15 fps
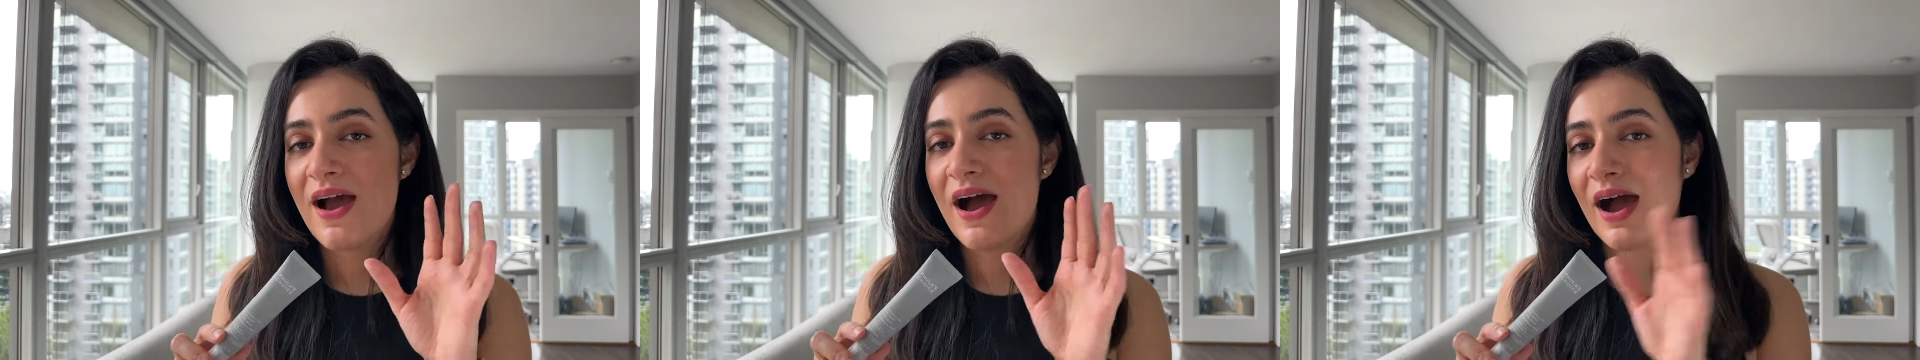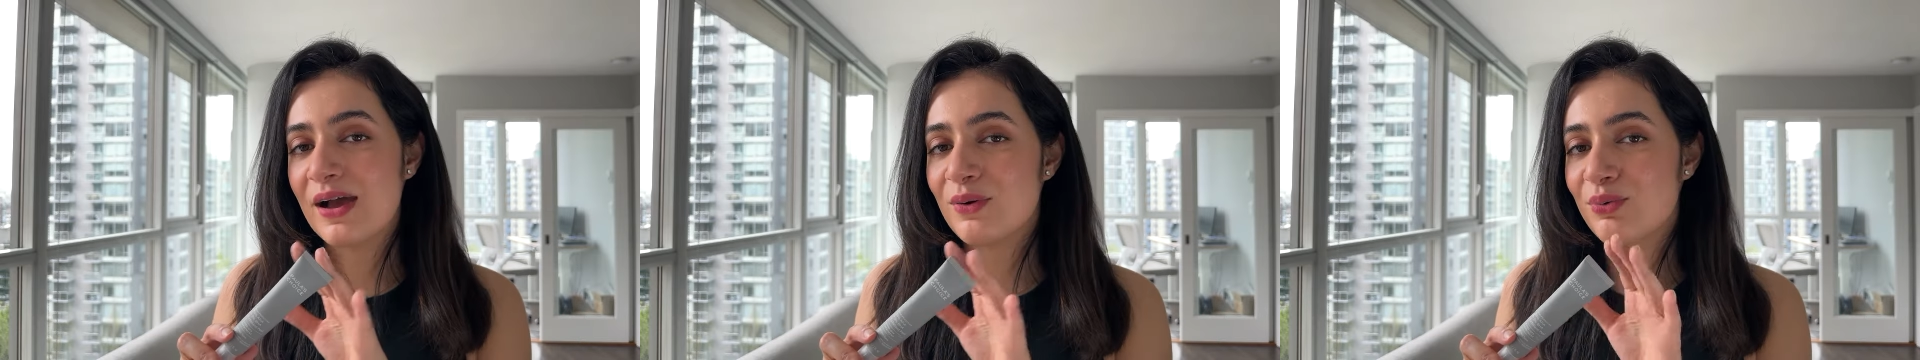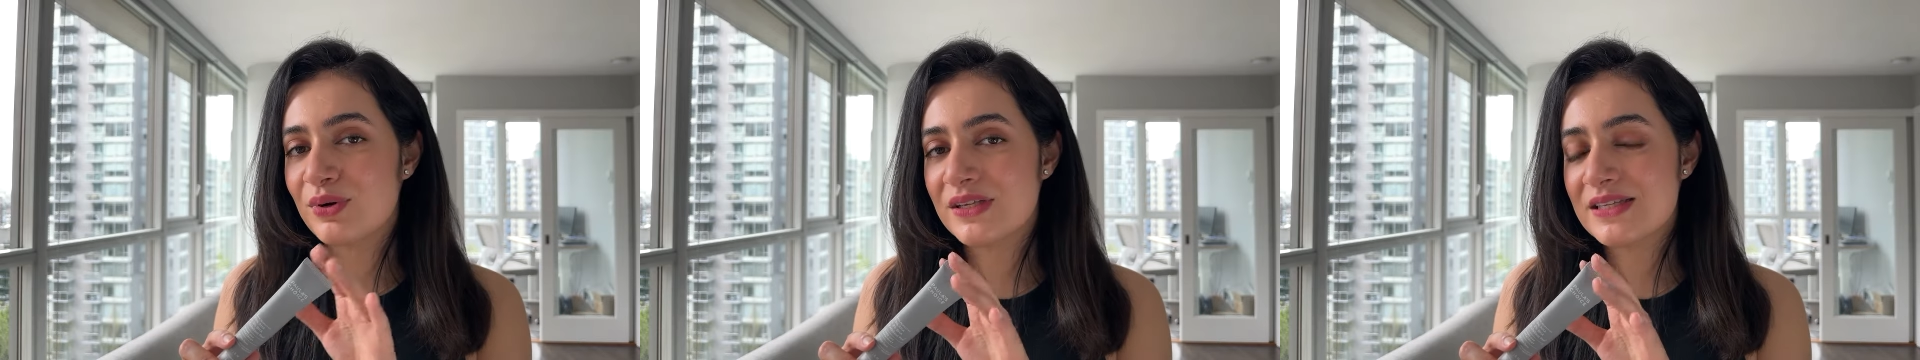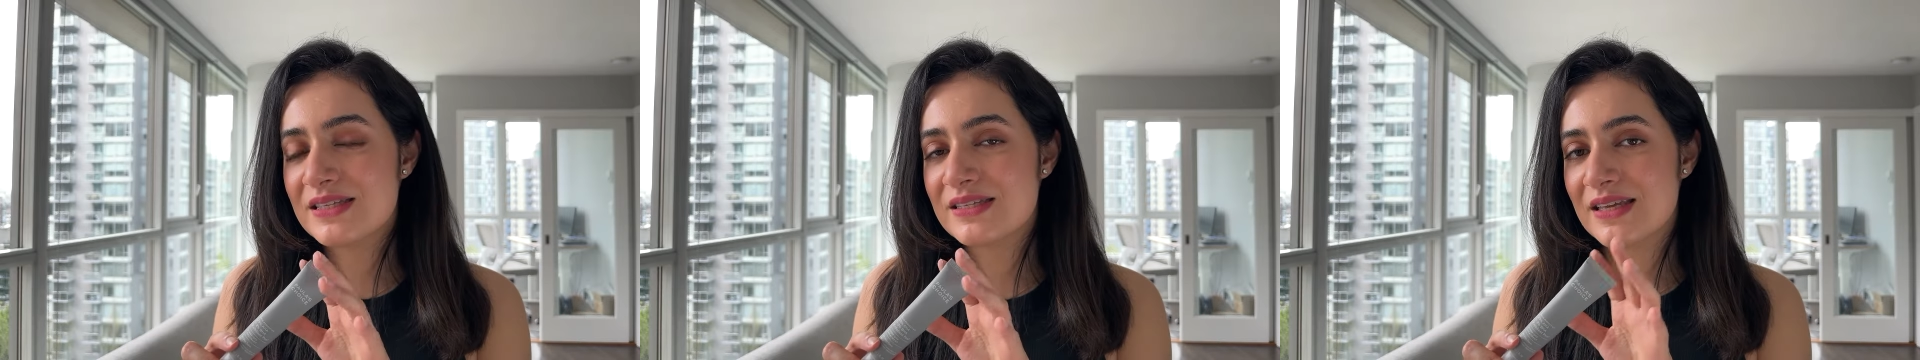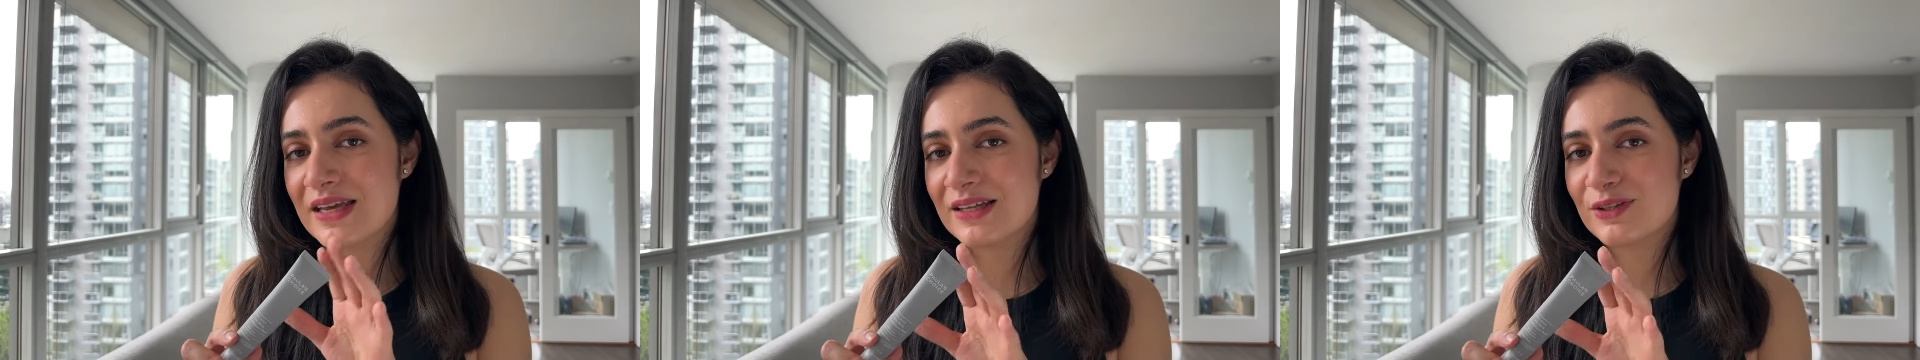I will
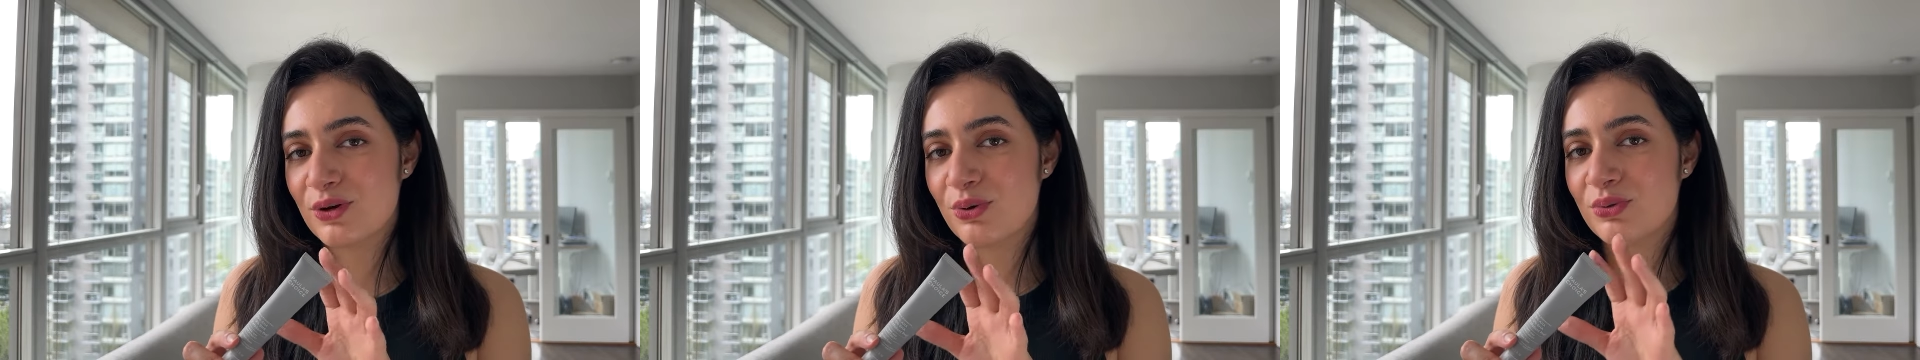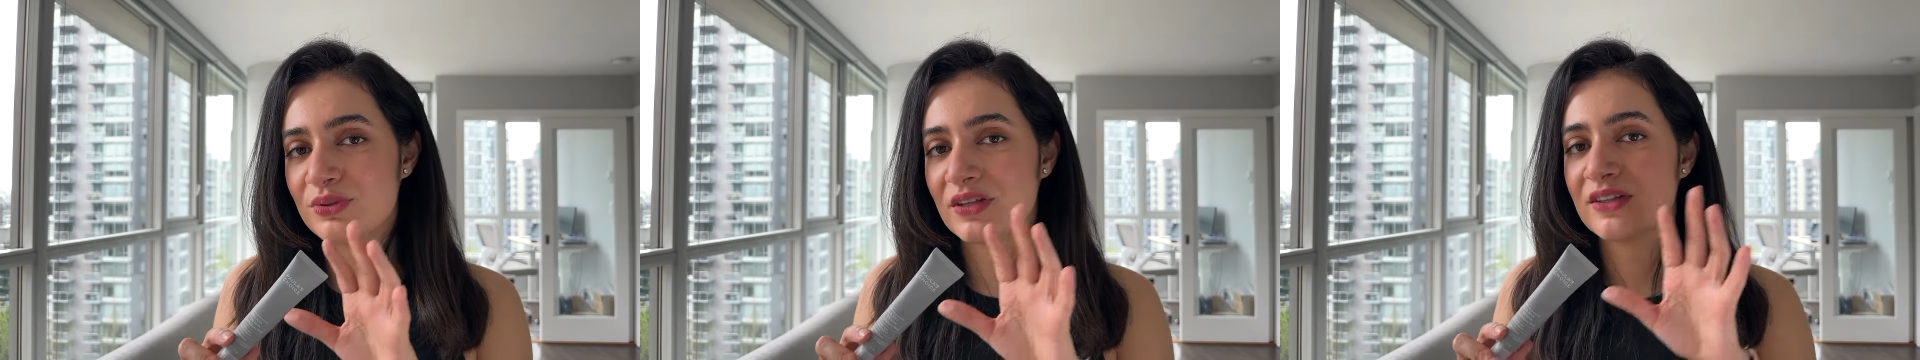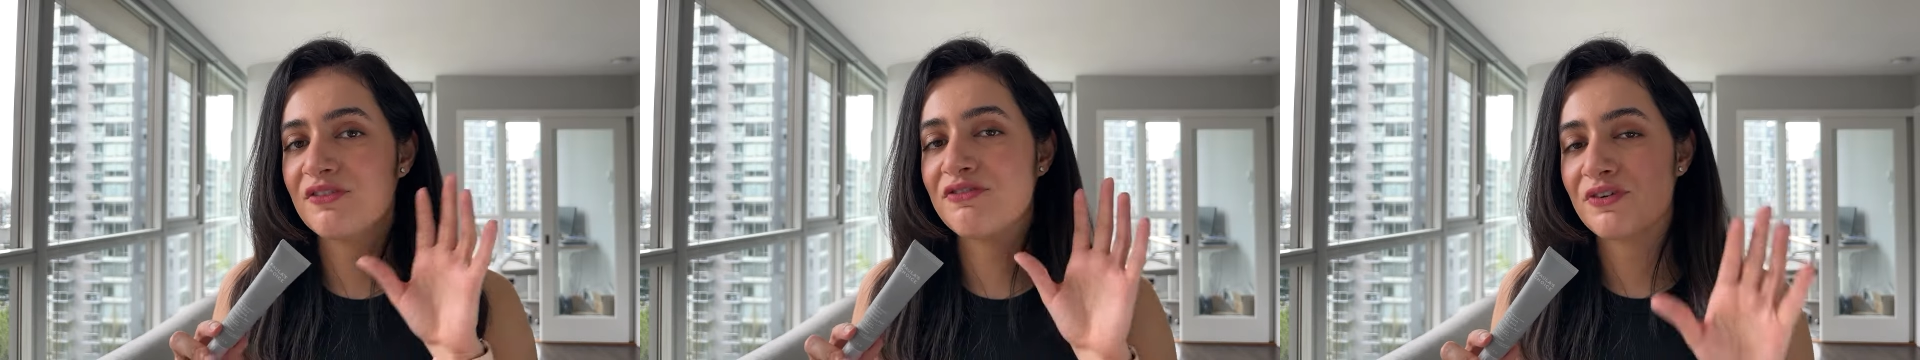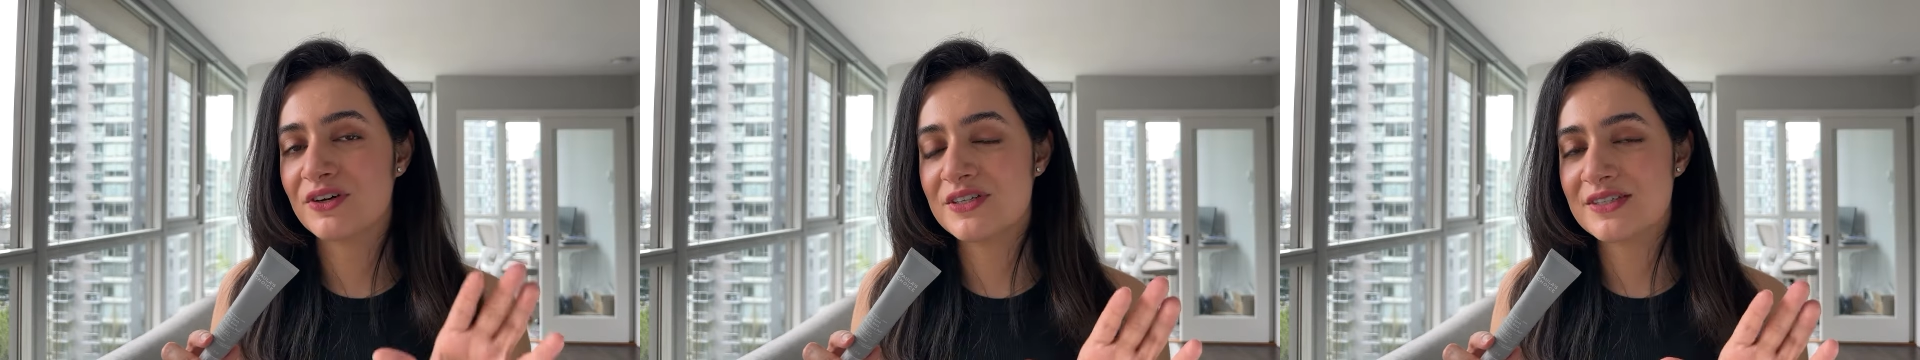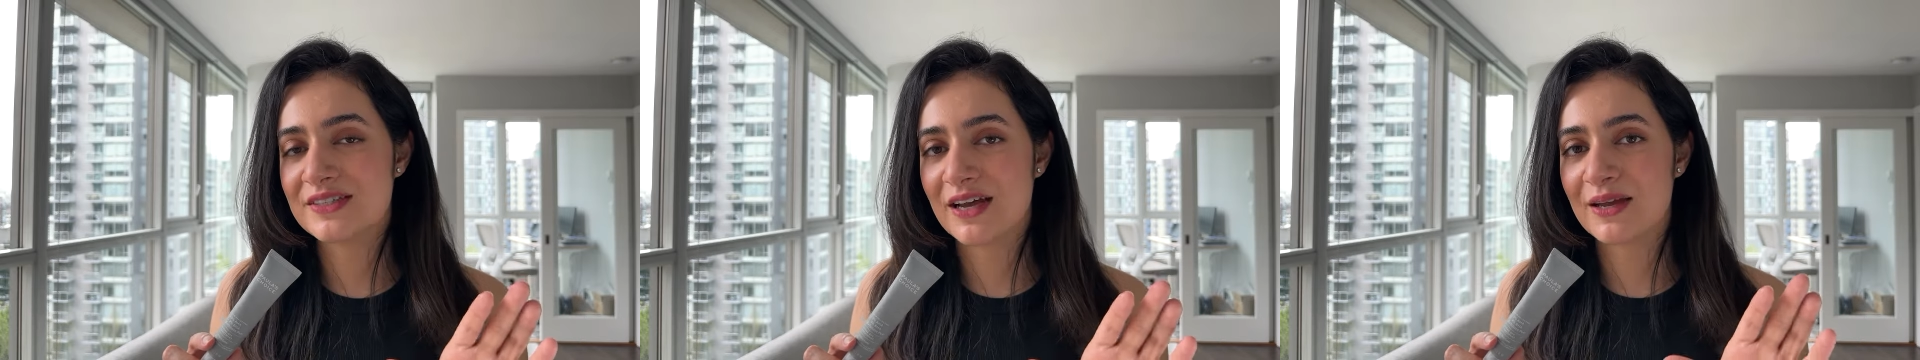say though that the
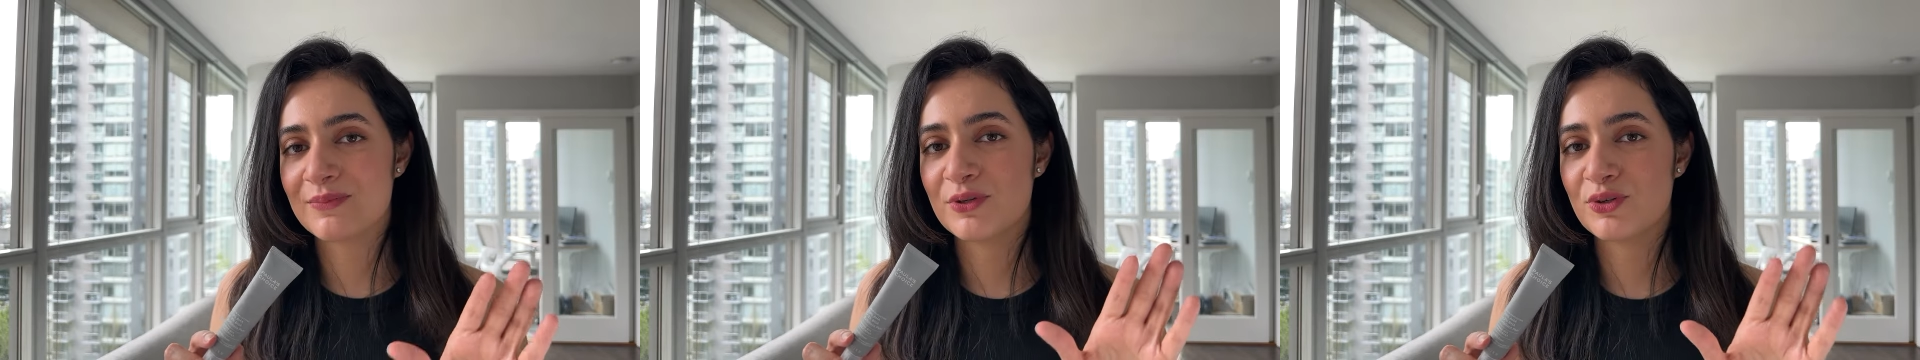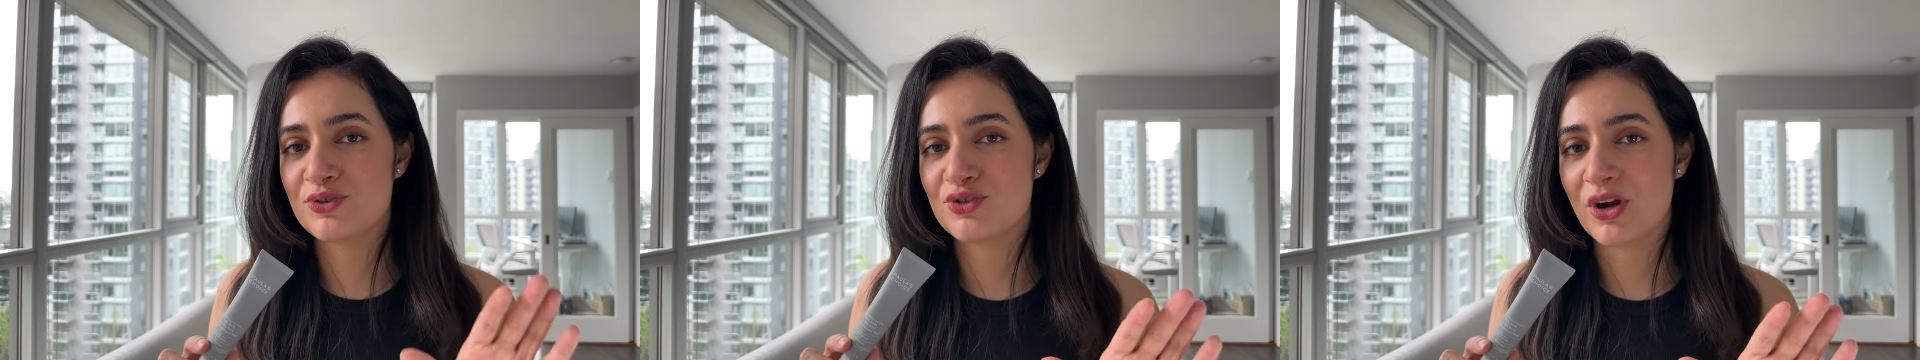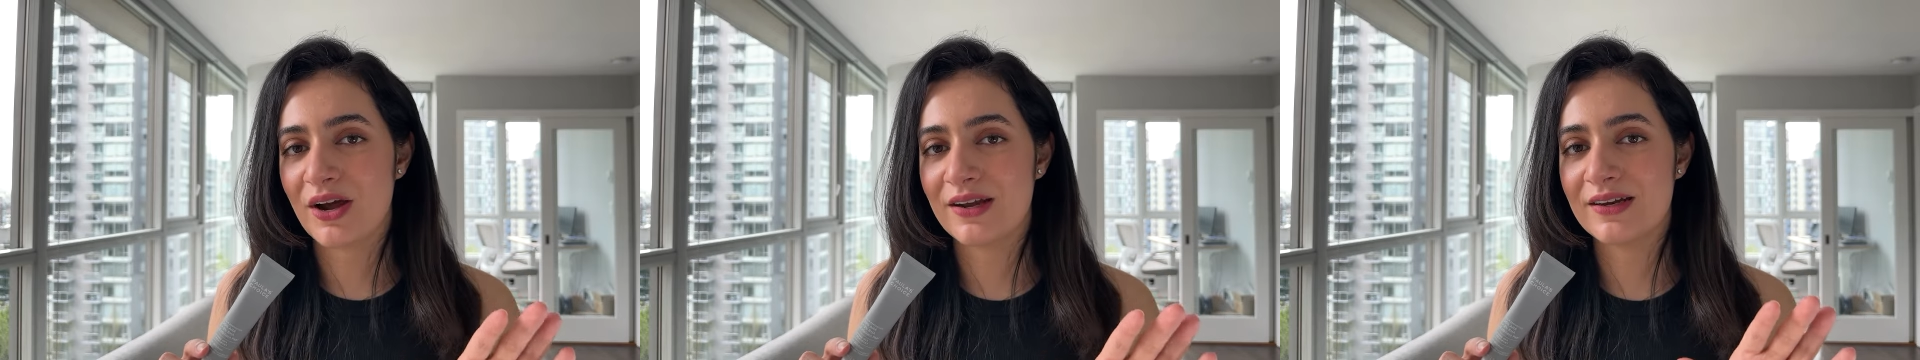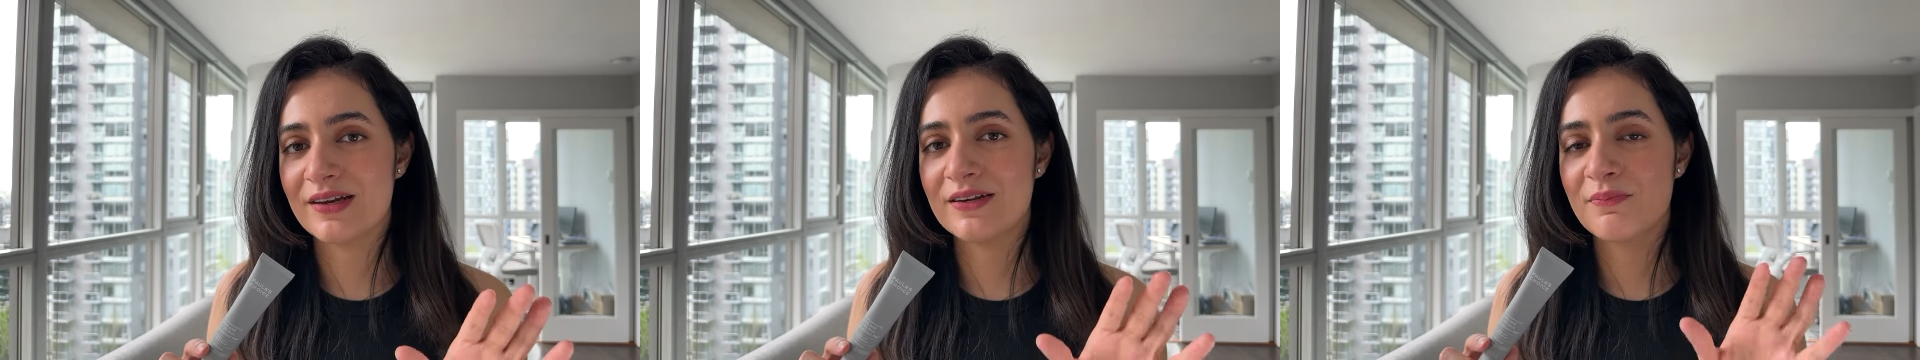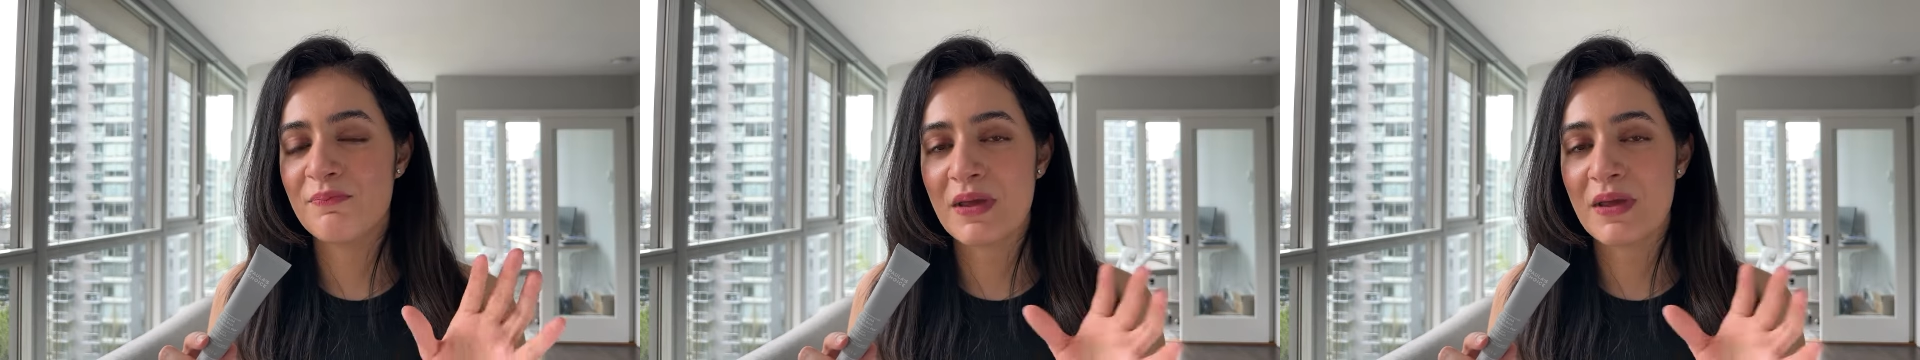first time you try it,